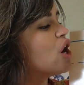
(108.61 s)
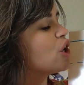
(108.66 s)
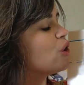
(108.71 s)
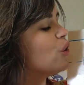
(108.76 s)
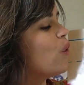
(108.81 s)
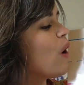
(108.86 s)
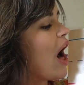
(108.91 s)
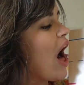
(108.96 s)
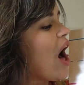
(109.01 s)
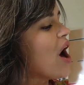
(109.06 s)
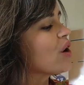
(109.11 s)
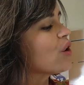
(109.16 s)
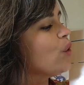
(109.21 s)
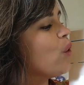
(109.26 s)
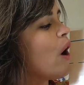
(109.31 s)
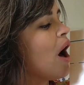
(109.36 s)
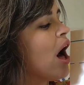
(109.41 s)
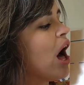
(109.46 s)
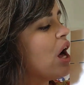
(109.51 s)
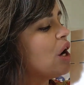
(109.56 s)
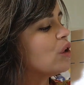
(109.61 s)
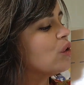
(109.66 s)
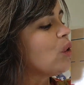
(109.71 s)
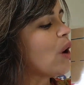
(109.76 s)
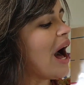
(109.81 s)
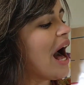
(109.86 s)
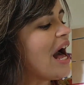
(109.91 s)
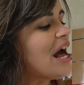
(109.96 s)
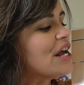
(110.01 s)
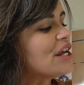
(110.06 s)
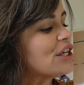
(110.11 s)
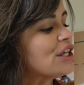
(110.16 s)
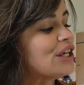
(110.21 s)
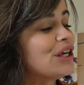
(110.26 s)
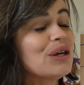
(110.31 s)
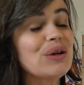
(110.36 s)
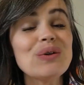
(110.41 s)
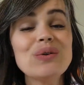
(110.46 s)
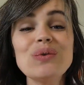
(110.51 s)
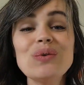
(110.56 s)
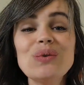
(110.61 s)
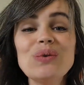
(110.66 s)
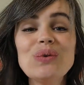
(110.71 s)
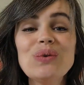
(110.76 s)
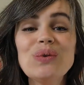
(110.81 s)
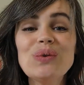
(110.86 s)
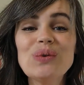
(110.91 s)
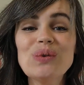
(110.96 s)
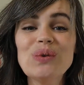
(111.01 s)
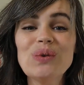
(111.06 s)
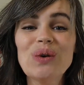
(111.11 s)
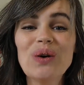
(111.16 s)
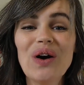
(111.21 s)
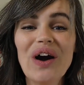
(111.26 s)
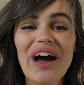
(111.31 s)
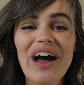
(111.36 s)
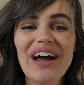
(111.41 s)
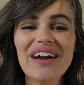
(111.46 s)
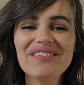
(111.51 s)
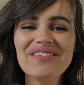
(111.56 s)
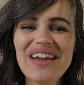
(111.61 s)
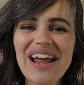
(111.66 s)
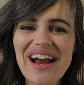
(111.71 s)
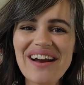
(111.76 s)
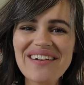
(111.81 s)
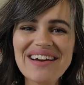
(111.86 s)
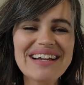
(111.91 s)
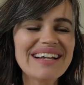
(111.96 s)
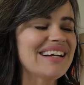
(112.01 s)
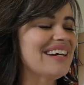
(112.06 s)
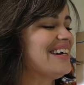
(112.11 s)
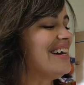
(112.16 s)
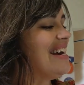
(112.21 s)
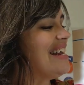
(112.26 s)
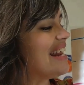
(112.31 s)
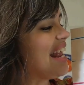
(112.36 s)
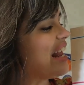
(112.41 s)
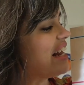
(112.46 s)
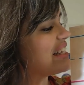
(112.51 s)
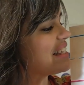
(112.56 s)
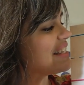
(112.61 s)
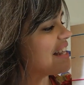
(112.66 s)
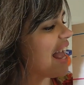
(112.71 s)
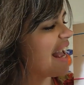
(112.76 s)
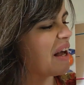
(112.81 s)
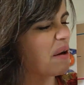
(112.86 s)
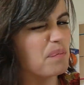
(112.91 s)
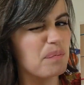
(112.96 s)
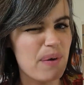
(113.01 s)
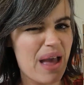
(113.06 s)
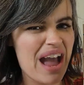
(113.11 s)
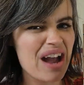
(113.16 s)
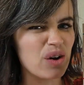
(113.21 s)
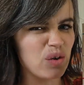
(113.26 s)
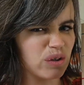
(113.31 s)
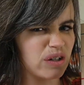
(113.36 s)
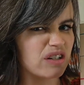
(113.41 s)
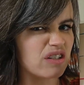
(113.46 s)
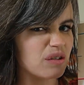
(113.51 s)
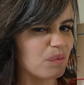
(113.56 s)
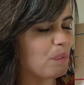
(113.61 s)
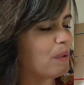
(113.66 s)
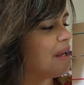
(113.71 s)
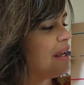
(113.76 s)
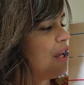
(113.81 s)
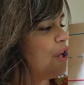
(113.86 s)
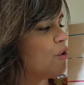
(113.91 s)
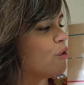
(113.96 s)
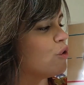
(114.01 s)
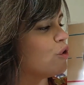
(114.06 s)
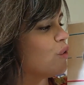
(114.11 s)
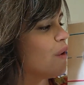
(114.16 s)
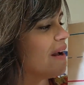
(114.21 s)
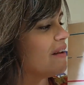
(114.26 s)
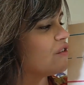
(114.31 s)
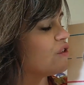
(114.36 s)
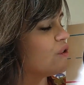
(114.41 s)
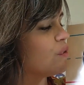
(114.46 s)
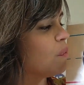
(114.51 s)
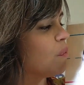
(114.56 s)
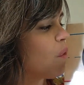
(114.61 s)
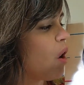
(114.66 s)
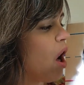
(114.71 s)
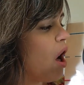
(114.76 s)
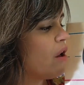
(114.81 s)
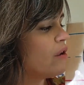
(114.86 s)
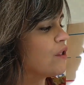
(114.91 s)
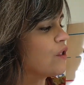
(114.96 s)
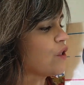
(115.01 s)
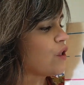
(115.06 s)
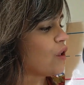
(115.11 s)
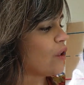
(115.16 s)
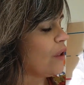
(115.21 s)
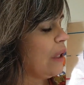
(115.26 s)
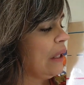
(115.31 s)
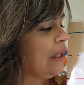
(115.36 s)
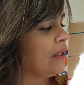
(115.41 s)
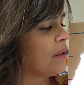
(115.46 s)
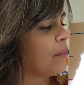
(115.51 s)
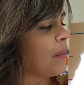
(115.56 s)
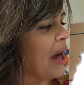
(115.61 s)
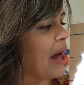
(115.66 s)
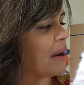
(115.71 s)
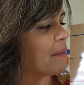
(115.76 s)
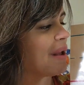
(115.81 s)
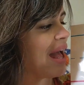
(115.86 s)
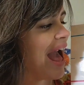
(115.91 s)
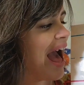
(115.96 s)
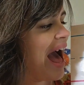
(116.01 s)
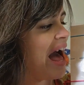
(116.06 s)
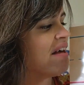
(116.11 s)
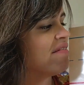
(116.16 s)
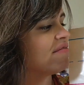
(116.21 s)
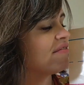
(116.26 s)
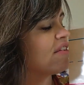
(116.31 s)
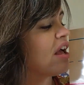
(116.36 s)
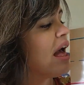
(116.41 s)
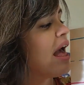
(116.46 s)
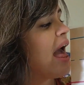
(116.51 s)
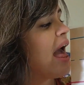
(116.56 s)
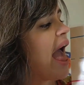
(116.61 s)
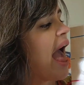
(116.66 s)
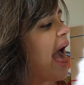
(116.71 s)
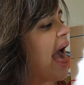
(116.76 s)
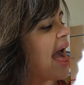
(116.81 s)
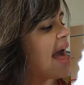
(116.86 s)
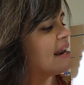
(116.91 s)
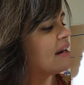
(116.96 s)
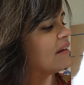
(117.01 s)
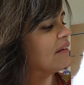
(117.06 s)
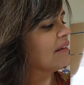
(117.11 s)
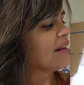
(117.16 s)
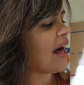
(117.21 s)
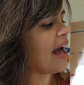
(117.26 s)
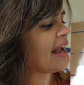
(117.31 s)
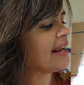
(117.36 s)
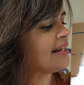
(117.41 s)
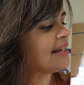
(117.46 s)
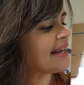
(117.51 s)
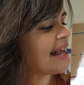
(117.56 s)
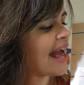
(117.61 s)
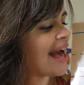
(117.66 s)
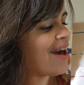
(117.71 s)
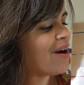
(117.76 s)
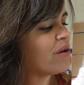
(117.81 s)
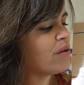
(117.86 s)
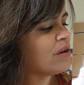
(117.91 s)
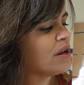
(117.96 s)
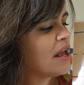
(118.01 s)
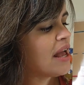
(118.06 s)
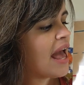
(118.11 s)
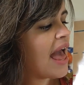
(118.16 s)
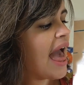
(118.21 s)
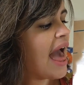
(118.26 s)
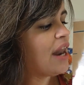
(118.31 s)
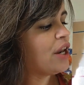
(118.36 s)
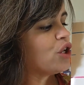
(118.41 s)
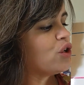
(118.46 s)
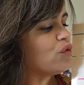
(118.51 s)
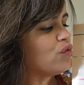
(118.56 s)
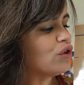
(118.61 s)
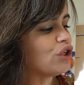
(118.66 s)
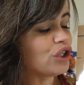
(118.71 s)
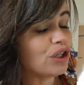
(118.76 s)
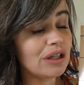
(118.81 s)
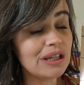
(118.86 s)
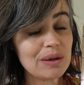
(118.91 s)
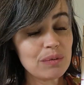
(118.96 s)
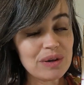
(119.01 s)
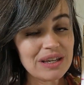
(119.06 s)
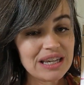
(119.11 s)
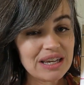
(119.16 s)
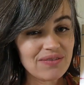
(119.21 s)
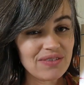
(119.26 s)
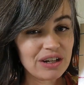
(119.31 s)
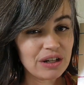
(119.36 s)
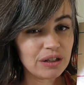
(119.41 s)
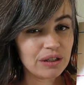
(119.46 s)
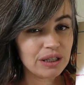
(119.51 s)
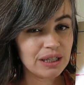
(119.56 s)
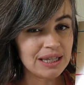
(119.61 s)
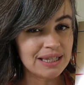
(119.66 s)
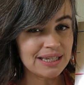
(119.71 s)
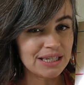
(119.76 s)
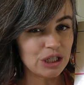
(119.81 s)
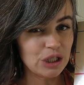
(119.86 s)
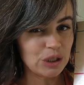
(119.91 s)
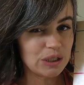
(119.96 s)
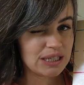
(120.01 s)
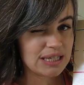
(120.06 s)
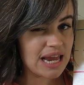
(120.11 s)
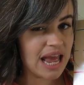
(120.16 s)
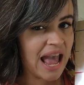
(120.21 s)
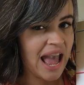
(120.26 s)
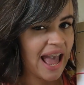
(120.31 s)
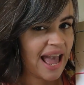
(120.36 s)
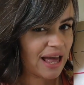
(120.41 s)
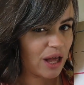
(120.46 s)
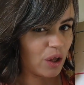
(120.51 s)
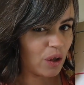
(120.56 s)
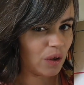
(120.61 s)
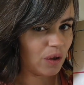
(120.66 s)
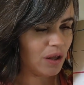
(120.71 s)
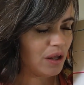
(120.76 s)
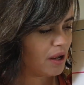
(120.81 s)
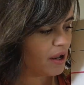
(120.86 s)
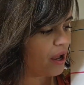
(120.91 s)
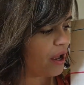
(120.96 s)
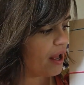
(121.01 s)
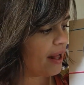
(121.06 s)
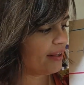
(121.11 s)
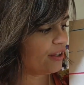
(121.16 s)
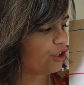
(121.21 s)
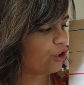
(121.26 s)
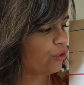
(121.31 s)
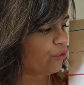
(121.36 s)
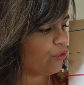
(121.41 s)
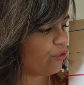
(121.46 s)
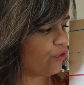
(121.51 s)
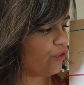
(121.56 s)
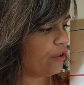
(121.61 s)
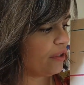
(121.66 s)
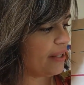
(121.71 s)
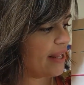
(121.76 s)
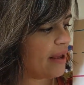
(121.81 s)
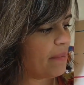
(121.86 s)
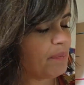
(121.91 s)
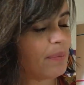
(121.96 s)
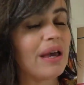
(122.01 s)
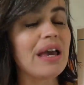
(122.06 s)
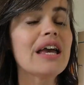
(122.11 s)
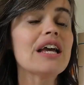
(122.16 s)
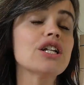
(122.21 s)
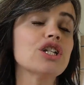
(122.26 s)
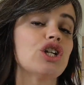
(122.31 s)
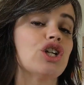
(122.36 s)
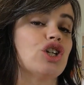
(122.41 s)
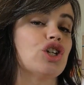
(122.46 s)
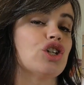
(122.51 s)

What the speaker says: Qua, qua, qua, Q. Very good. It's like a backwards P. You do a small circle in the bottom half and a line down, and usually we give it a little tail, a little flip to